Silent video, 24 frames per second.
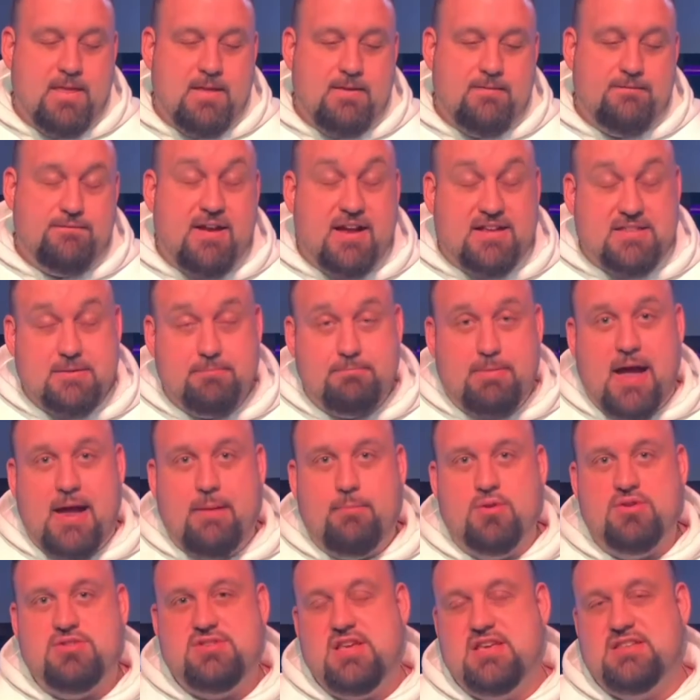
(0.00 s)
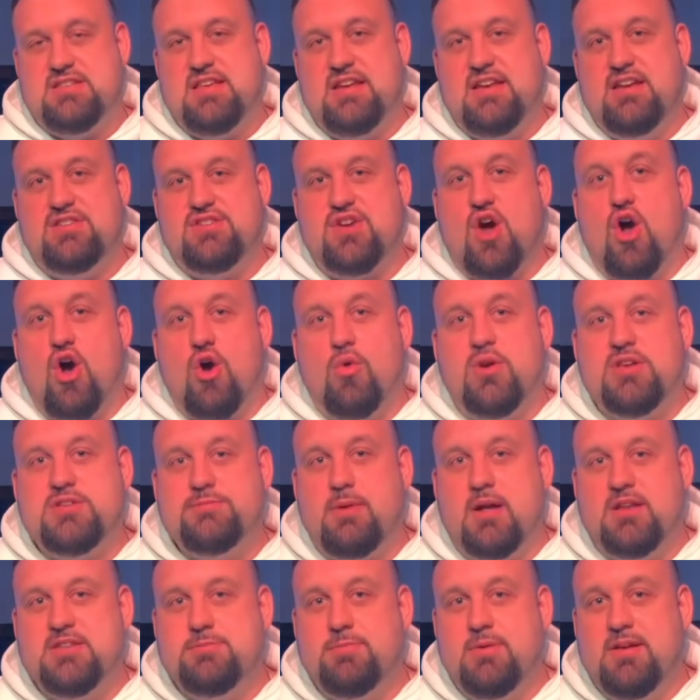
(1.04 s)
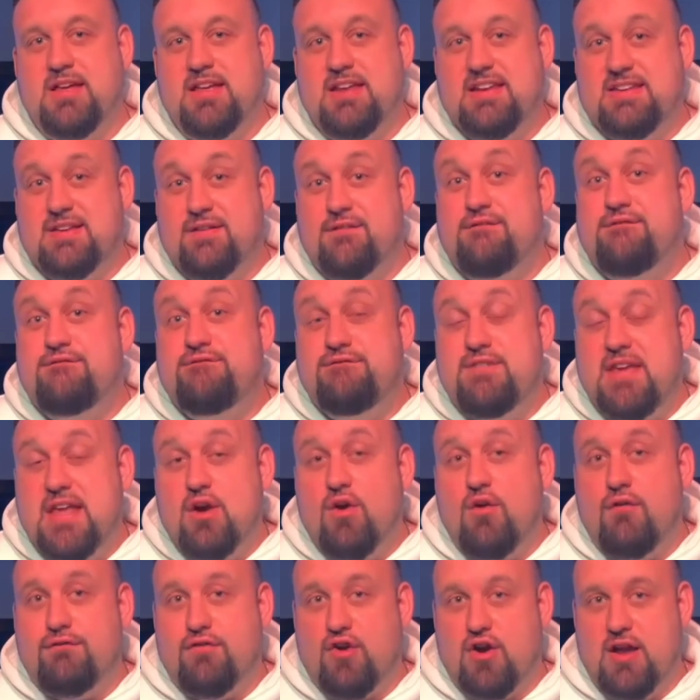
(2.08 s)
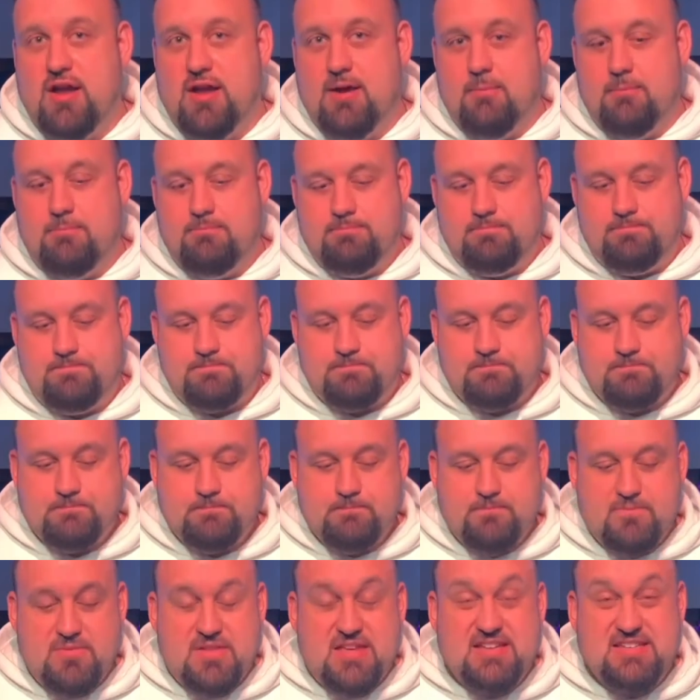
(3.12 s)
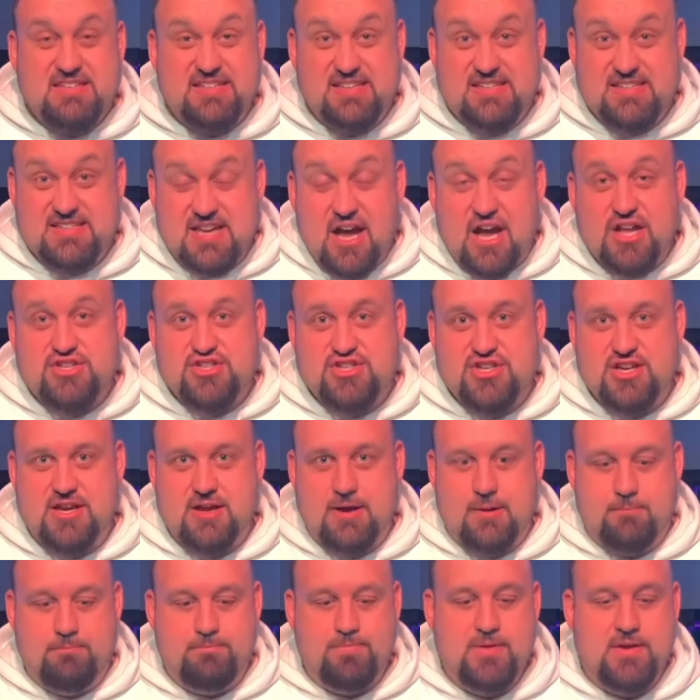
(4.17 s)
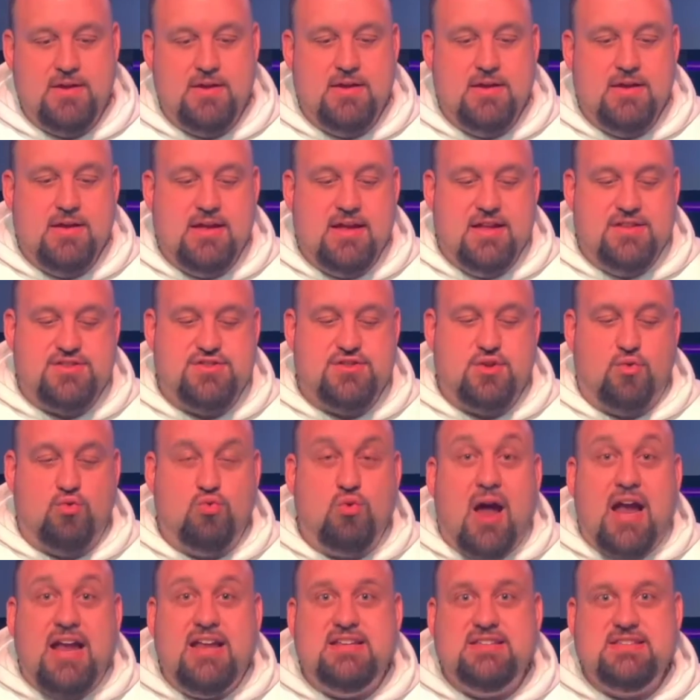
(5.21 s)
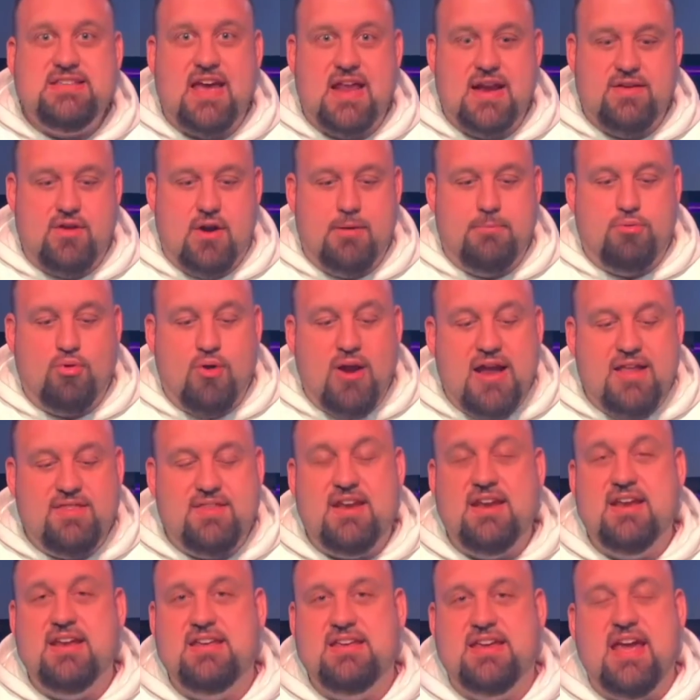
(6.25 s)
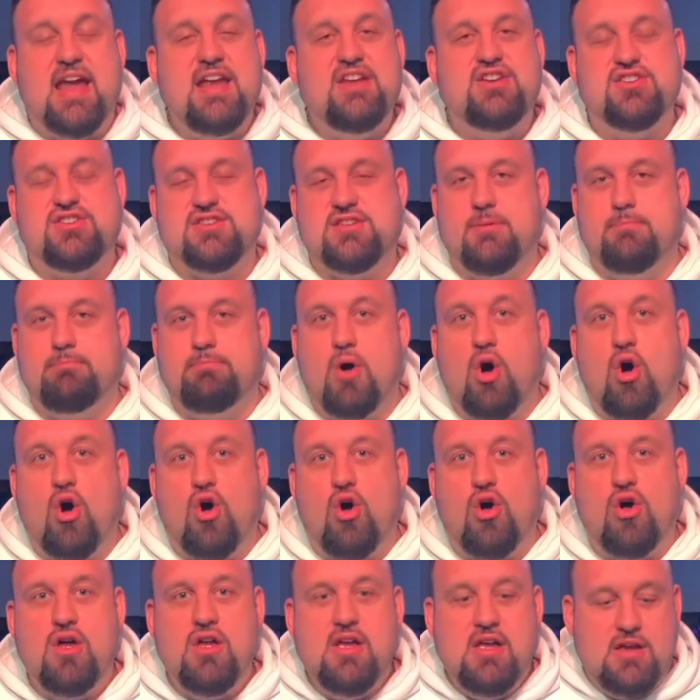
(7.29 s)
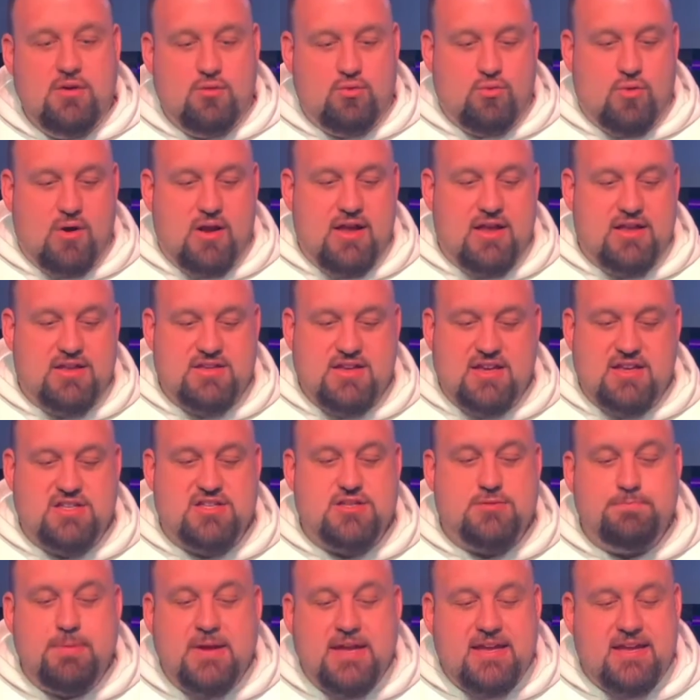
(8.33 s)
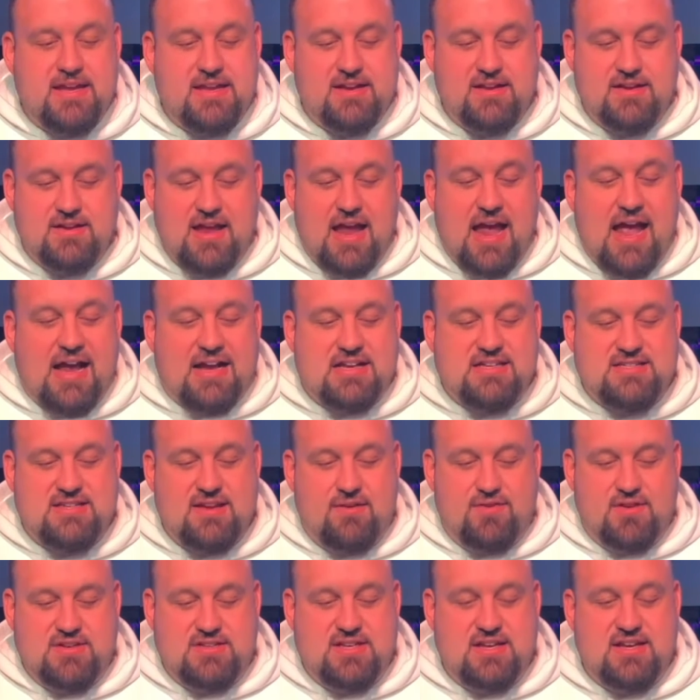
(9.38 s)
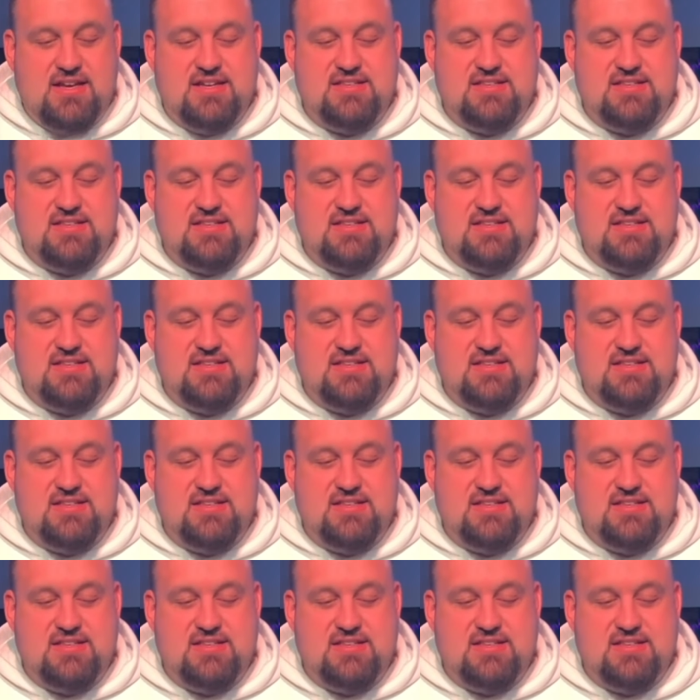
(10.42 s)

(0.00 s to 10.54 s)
In fact, the Bible says that it's our responsibility to feel for him, to touch him it's the right side of our brain that engages him. Paul is, is speaking in Acts 17.